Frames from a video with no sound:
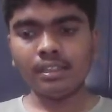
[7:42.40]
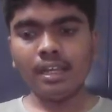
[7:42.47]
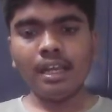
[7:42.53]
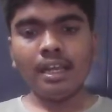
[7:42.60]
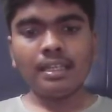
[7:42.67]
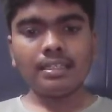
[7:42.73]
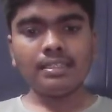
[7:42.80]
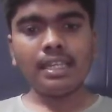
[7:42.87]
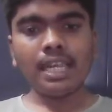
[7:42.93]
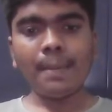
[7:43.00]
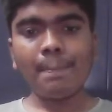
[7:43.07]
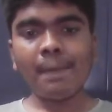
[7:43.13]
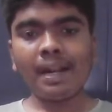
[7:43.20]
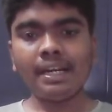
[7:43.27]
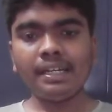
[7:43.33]

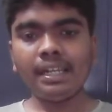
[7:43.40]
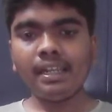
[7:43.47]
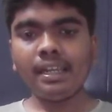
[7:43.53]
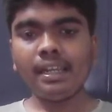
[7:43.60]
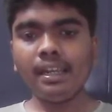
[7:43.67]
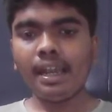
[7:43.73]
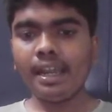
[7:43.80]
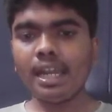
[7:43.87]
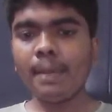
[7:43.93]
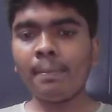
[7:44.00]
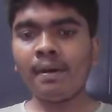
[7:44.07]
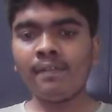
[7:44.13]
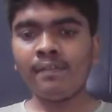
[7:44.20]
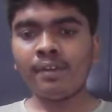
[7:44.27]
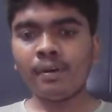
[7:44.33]
sleep until any
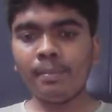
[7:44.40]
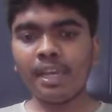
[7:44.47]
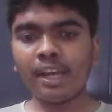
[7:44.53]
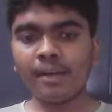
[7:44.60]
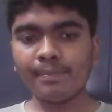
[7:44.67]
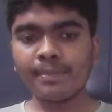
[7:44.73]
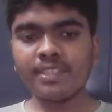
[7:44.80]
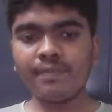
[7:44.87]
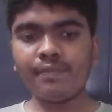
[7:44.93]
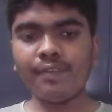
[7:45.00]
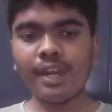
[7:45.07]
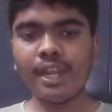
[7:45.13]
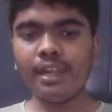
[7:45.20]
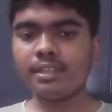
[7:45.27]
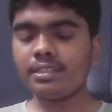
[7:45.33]
buffer becomes
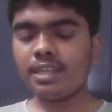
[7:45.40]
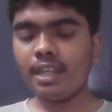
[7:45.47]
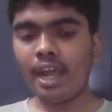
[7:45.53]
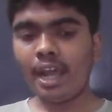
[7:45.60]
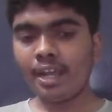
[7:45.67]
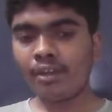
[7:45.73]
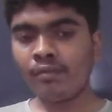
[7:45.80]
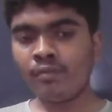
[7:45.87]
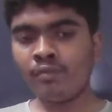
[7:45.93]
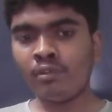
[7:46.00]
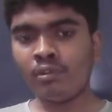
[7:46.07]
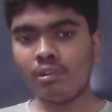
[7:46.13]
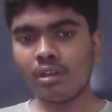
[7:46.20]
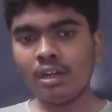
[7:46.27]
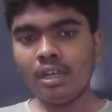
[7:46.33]
free, scenario
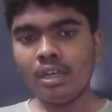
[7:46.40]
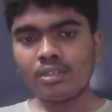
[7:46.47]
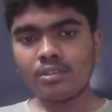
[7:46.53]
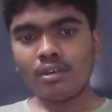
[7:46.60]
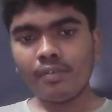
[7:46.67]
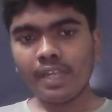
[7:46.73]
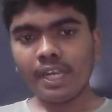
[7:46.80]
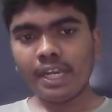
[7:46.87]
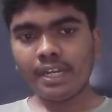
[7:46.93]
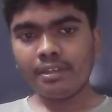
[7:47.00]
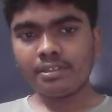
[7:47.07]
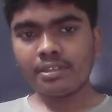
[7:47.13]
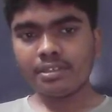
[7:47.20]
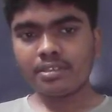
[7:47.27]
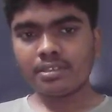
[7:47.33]
4. So we need to
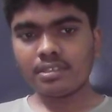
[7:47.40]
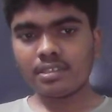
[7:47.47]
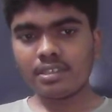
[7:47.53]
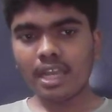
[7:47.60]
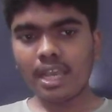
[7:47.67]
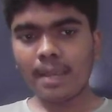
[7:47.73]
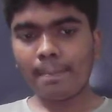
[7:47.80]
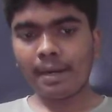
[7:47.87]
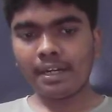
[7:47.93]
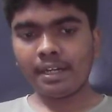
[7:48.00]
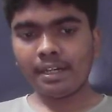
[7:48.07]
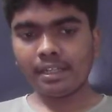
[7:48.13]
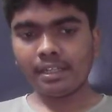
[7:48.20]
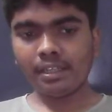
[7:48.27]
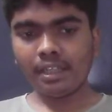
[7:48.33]
just sleep
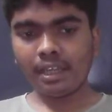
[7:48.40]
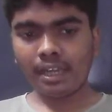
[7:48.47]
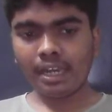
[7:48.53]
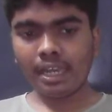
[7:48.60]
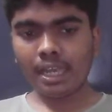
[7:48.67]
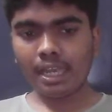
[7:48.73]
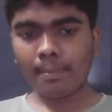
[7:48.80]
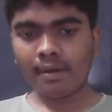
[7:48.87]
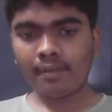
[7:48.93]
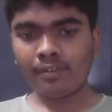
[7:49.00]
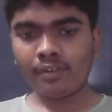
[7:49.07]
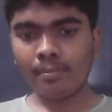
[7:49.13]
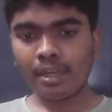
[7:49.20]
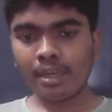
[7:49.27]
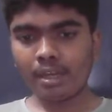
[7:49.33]
until any buffer
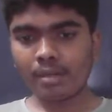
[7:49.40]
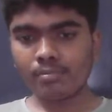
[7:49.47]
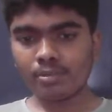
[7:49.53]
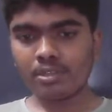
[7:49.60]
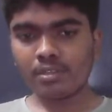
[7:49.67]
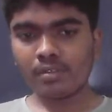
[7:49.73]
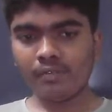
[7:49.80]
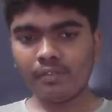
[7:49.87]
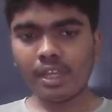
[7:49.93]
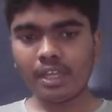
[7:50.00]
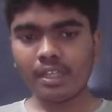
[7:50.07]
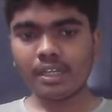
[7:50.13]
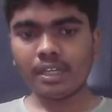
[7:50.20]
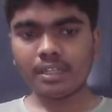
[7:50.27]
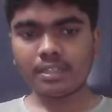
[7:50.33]
becomes free,
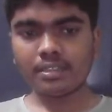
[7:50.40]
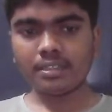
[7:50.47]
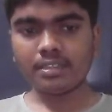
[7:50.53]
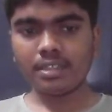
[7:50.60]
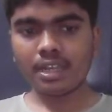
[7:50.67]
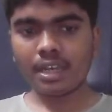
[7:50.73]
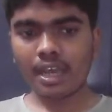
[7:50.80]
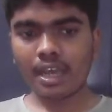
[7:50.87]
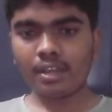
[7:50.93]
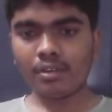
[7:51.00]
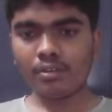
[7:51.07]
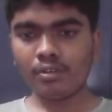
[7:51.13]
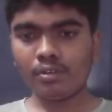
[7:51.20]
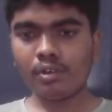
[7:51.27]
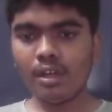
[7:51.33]
that is the
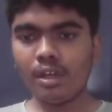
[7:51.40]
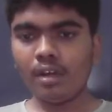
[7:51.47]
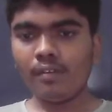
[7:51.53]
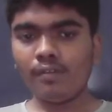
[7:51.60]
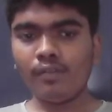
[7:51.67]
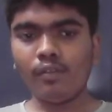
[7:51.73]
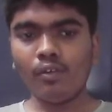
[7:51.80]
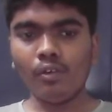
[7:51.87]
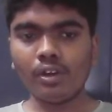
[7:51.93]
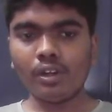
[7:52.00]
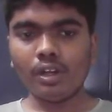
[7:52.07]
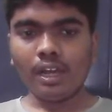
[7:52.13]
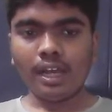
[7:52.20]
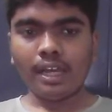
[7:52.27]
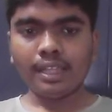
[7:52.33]
scenario 4.
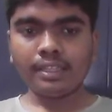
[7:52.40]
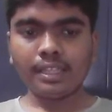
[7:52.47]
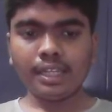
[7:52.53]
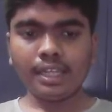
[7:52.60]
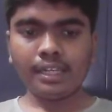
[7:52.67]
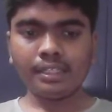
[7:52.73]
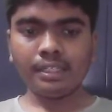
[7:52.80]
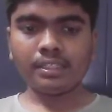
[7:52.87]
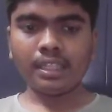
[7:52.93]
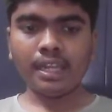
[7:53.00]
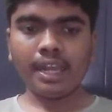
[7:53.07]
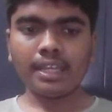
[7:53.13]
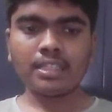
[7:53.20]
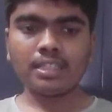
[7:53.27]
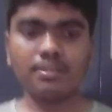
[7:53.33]
And then the
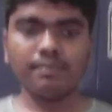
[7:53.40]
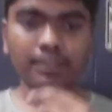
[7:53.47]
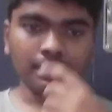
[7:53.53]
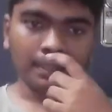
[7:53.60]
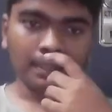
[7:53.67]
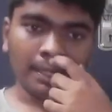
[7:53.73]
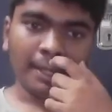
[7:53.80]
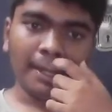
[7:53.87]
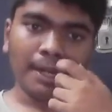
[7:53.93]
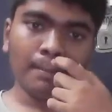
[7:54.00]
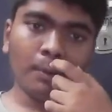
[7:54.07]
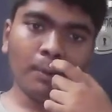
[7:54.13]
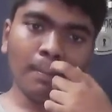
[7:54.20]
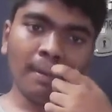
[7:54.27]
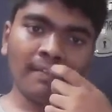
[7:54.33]
next one,
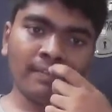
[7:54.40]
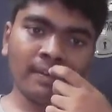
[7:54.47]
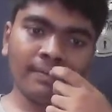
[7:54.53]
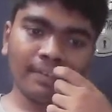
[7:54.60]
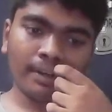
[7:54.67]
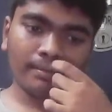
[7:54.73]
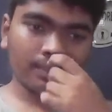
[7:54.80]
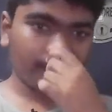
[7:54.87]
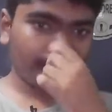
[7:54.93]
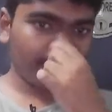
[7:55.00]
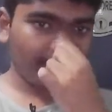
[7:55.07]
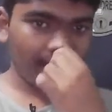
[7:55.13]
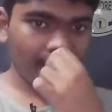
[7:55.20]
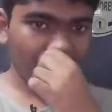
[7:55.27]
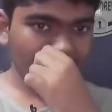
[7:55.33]
remove buffer from the
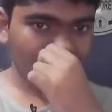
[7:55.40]
free list